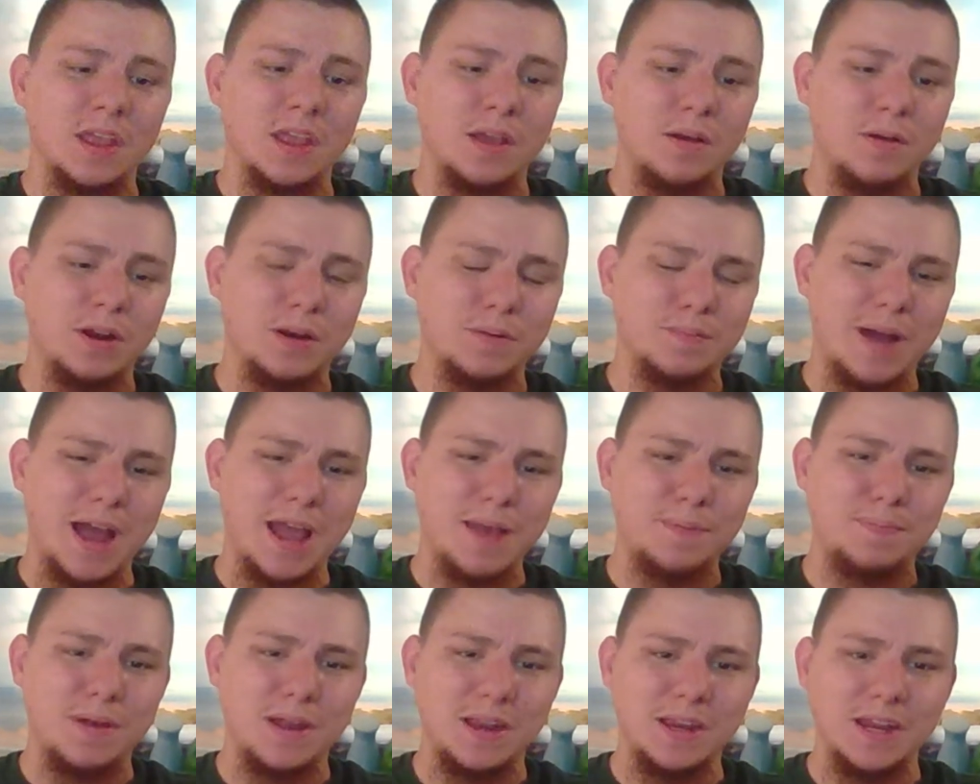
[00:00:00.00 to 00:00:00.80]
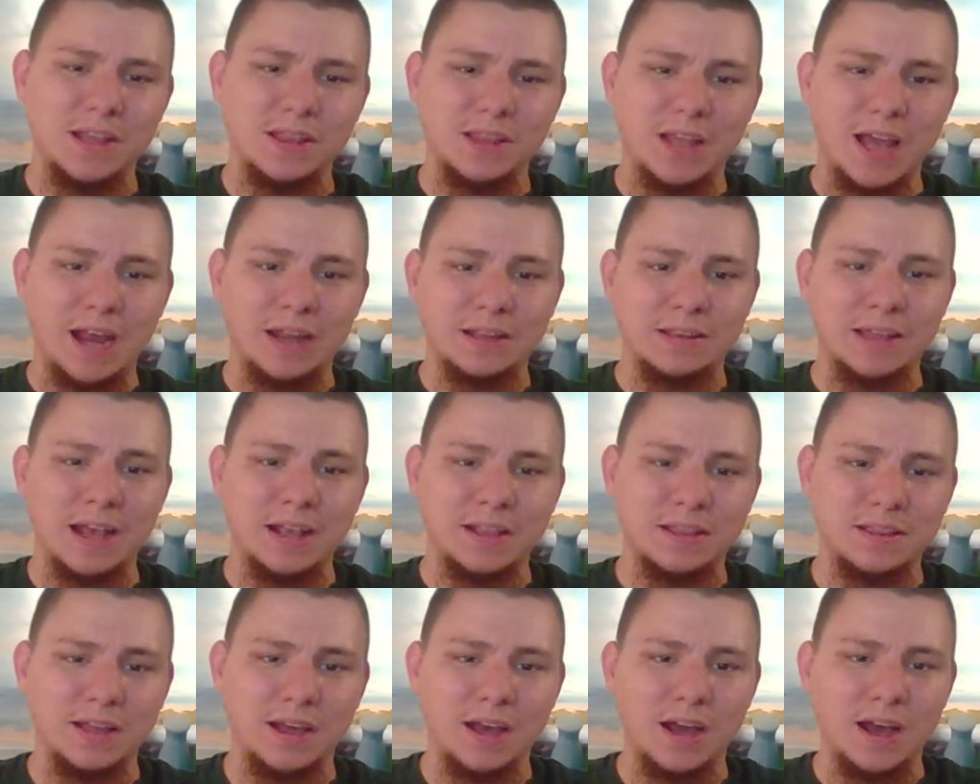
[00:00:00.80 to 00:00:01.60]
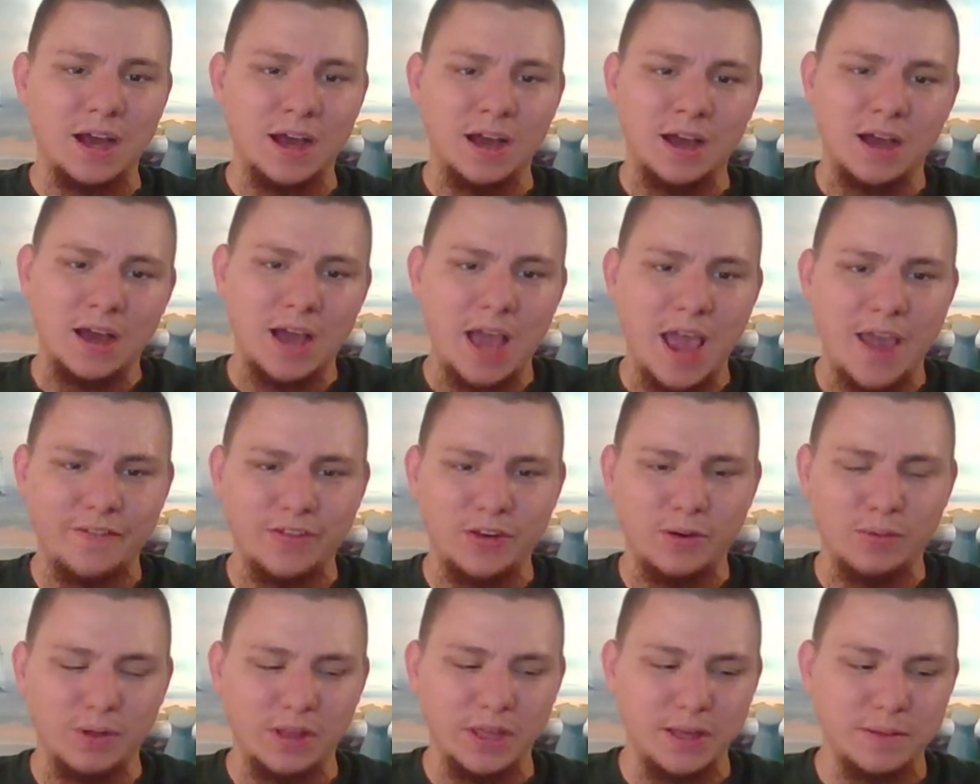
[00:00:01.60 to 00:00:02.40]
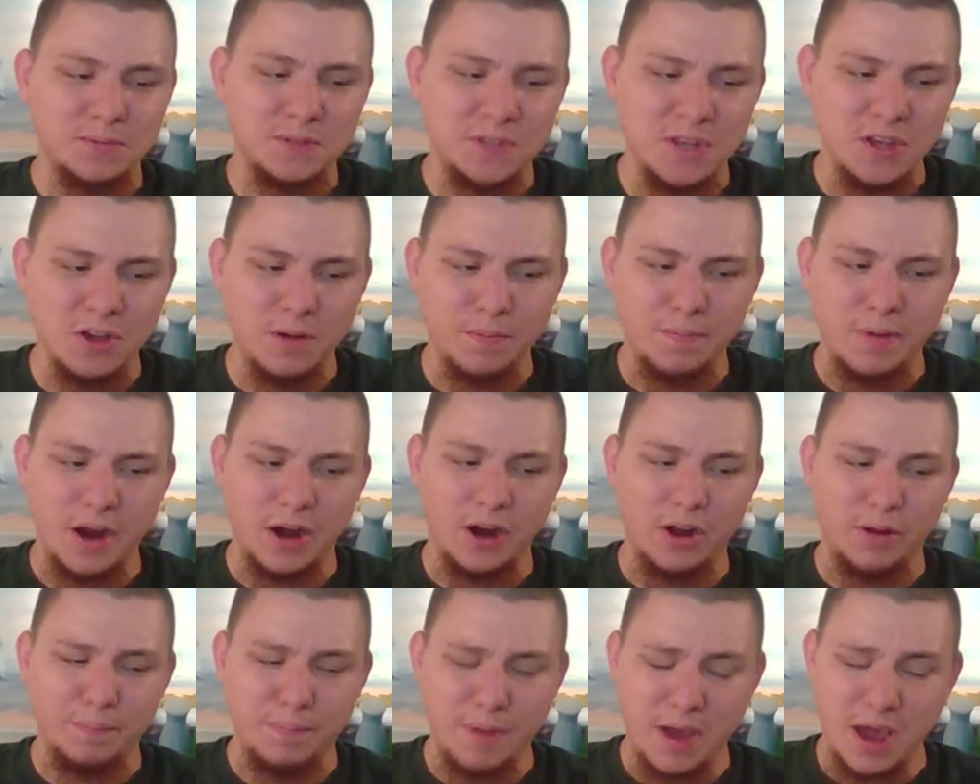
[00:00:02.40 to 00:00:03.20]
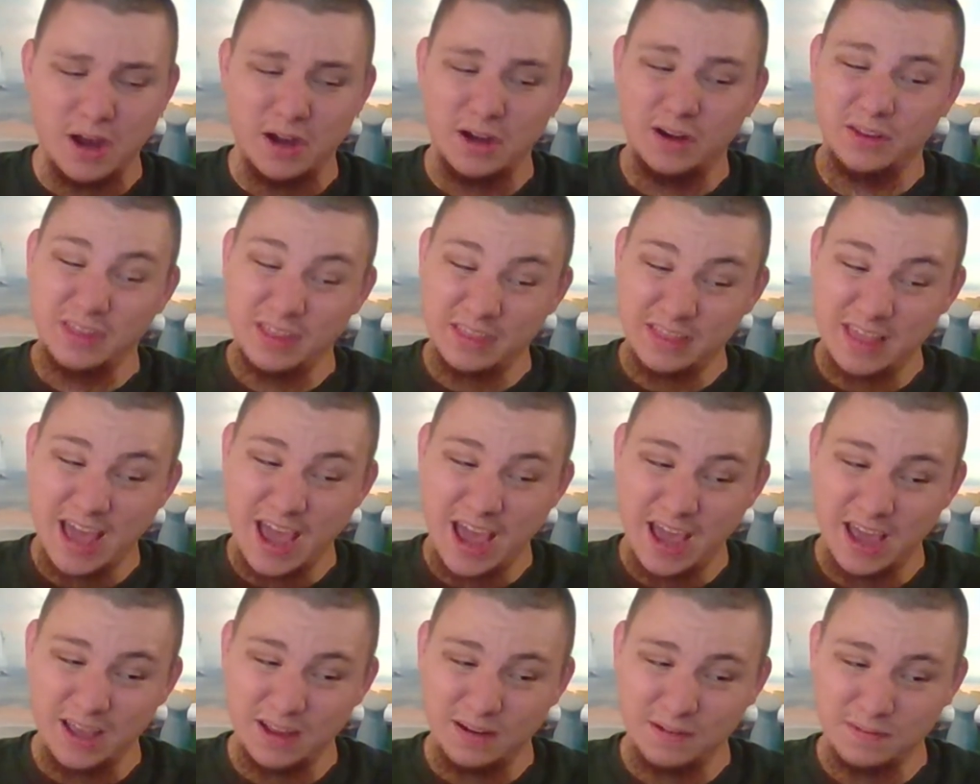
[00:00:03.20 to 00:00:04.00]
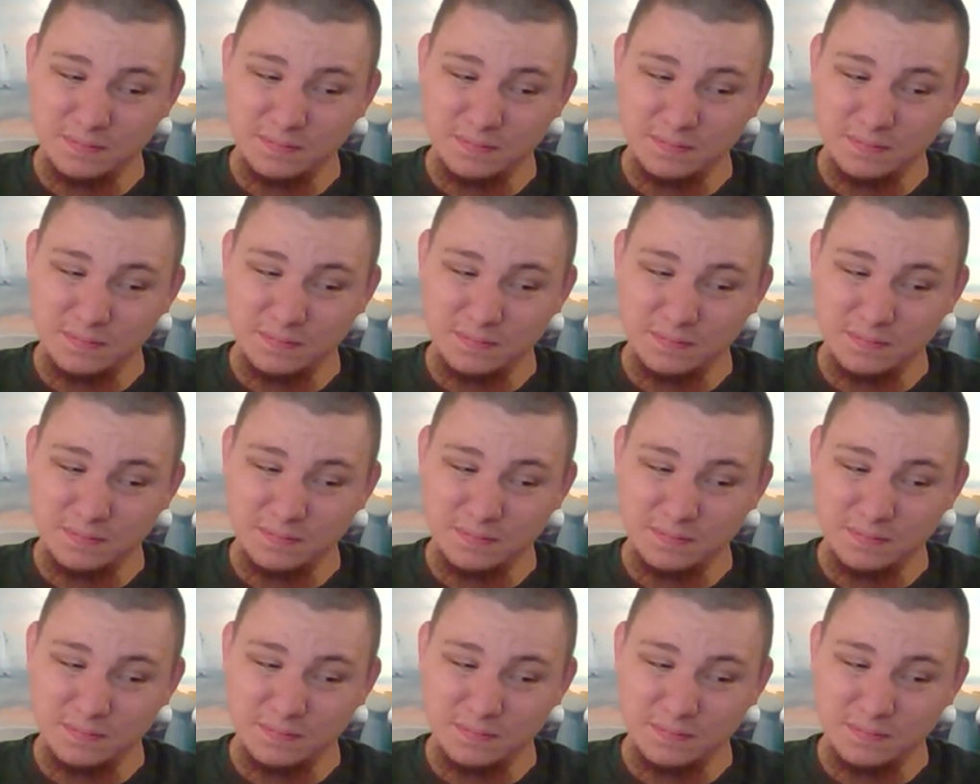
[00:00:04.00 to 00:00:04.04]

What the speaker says: And in my opinion, I like the Evan Williams single barrel better than that